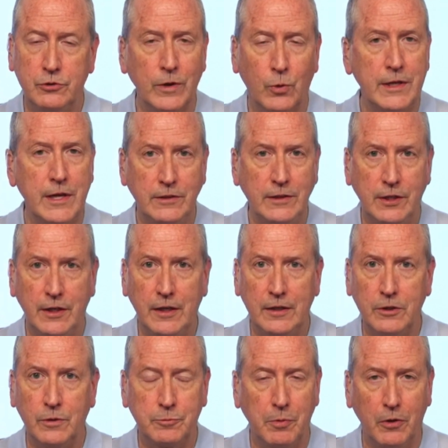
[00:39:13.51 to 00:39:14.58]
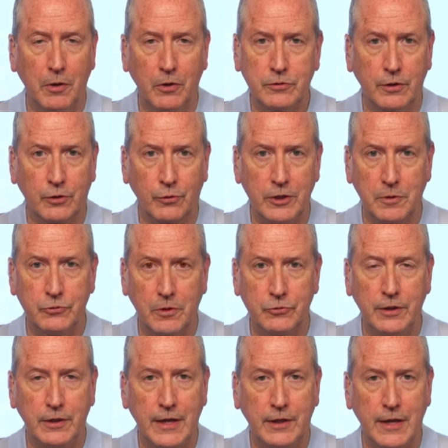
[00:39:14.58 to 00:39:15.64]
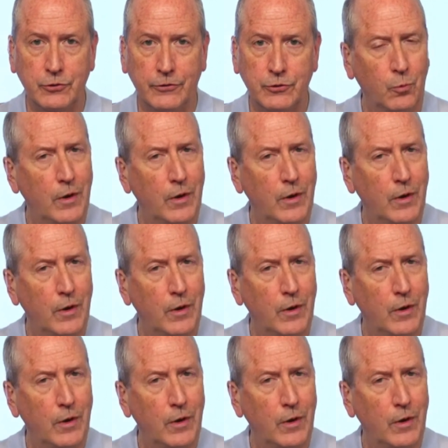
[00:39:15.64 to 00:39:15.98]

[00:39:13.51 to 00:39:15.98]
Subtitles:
2018 when he spoke to the Greensboro City Council,